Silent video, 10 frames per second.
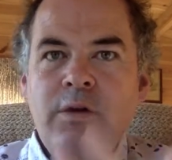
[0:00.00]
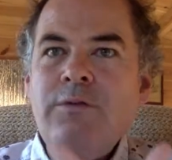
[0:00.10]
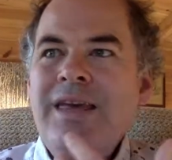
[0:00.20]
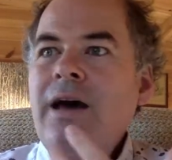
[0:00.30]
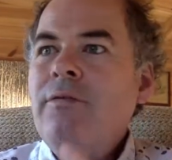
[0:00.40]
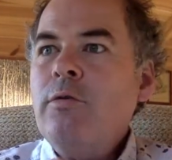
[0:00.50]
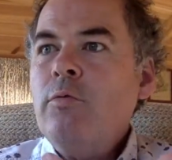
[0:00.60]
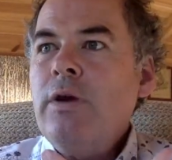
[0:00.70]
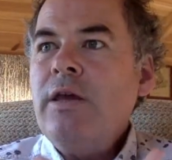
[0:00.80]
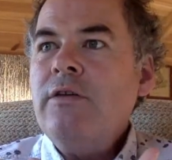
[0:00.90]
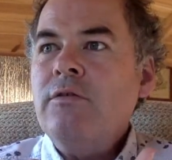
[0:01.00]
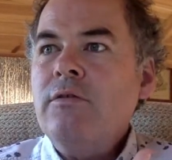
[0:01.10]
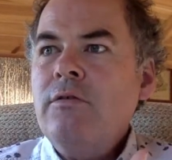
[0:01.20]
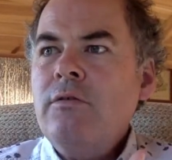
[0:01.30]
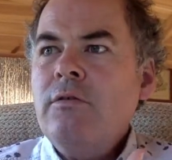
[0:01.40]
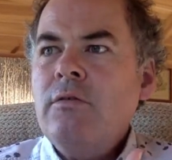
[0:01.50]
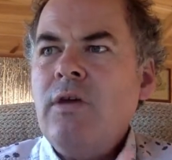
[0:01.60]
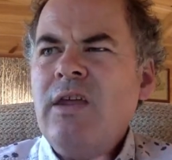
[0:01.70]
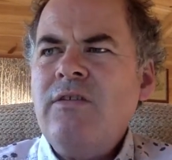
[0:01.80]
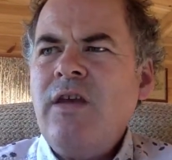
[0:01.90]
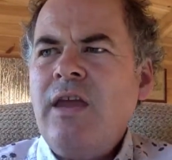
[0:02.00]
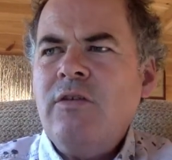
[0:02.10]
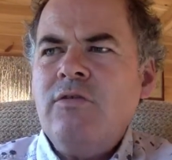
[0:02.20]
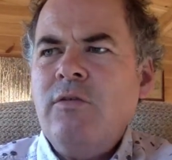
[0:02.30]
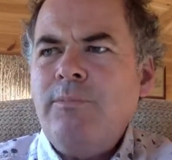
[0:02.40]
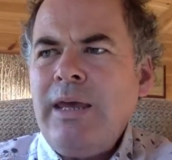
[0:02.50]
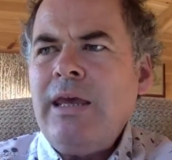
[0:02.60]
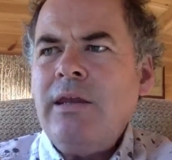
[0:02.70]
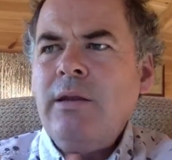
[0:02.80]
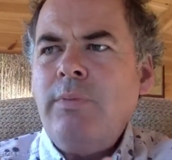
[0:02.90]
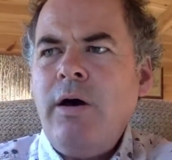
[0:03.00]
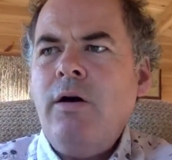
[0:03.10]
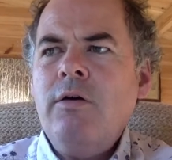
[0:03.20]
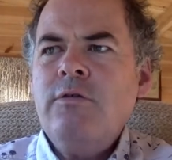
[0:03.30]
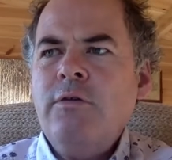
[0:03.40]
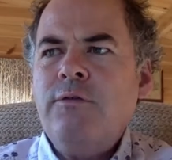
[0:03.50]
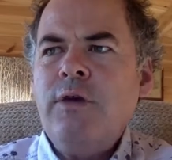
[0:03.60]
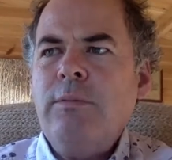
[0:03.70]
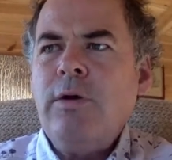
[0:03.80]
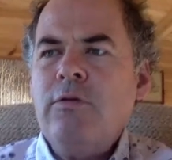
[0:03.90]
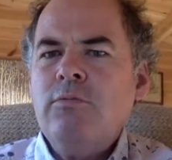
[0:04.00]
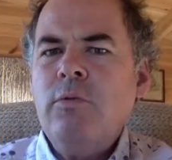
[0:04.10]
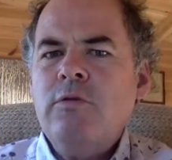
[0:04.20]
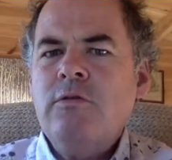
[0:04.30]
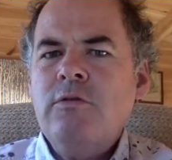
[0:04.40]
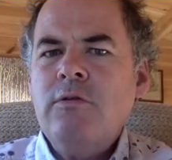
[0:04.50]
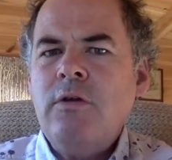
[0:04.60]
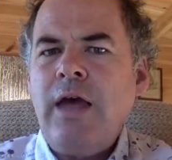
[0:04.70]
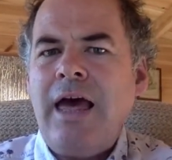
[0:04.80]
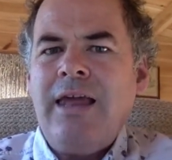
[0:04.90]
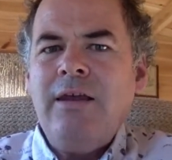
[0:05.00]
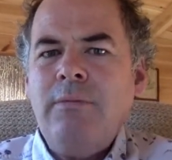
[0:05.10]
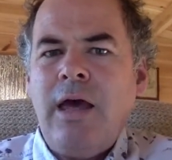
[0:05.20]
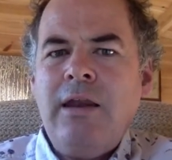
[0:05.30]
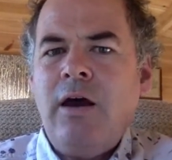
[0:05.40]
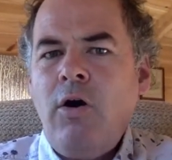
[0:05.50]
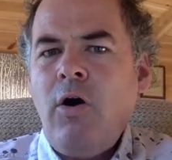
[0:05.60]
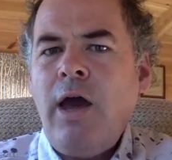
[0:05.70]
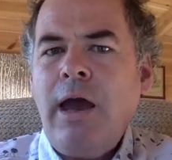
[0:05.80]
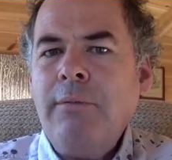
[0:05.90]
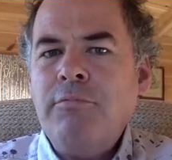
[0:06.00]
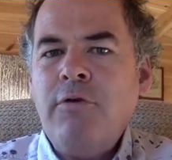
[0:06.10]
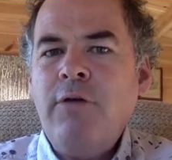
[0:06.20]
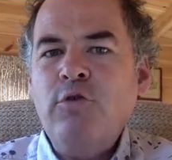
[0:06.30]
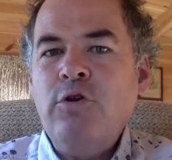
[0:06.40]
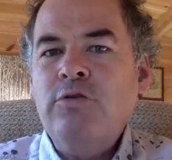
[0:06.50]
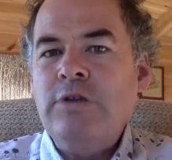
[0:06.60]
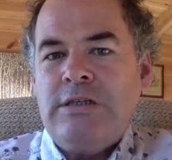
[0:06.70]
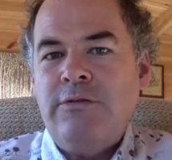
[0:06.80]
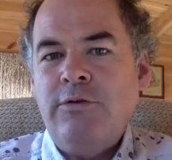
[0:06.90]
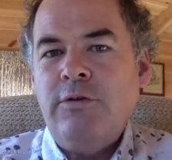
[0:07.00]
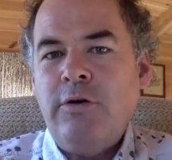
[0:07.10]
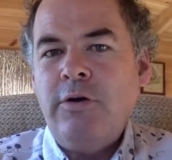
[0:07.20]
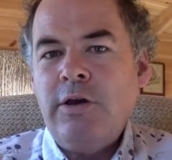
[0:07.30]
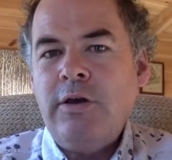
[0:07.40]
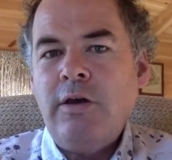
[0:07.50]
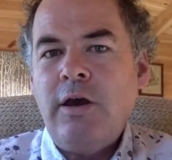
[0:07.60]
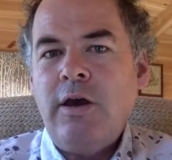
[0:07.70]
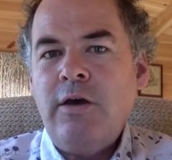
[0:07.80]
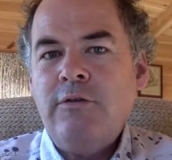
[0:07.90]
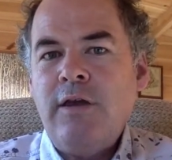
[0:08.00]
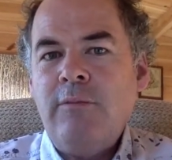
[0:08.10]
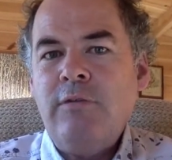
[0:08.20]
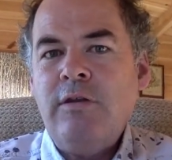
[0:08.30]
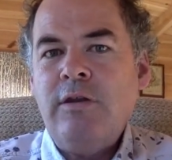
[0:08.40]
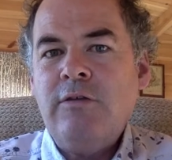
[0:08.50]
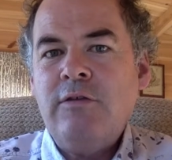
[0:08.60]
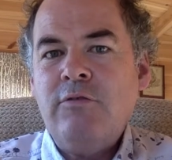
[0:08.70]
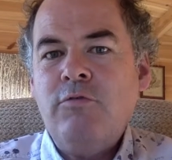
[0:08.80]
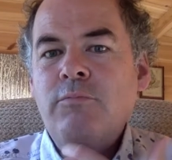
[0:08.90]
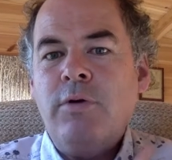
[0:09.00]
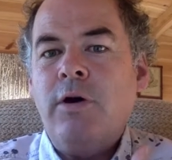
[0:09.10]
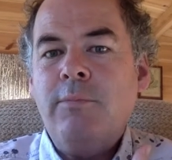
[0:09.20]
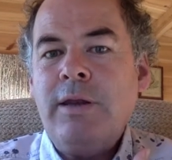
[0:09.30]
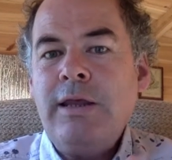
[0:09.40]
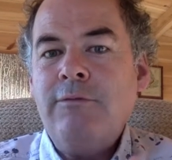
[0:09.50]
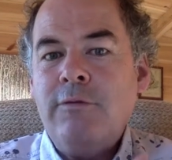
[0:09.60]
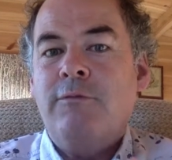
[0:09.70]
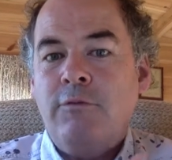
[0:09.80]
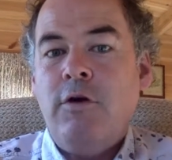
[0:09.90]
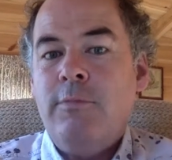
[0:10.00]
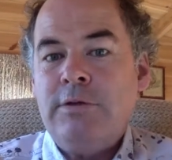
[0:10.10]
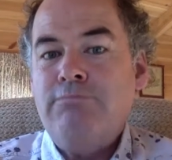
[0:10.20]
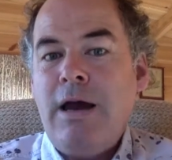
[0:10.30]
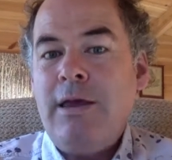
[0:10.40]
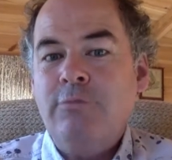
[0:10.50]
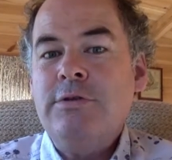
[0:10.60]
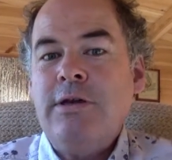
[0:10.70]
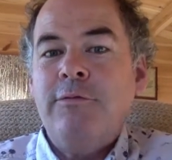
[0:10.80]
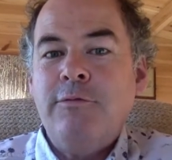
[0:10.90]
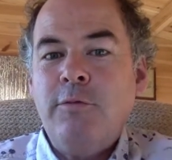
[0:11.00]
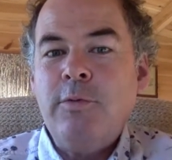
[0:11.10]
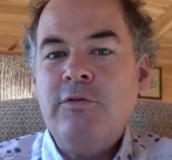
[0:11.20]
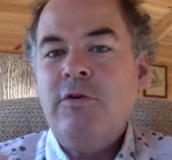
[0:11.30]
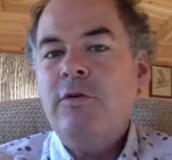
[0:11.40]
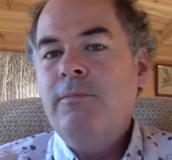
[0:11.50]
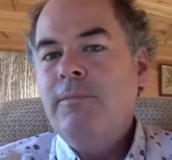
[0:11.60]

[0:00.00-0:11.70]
The other reason it tended to be in the past that females had a higher prevalence, if you like, to empty nest syndrome, but I believe that very much males suffer from it too,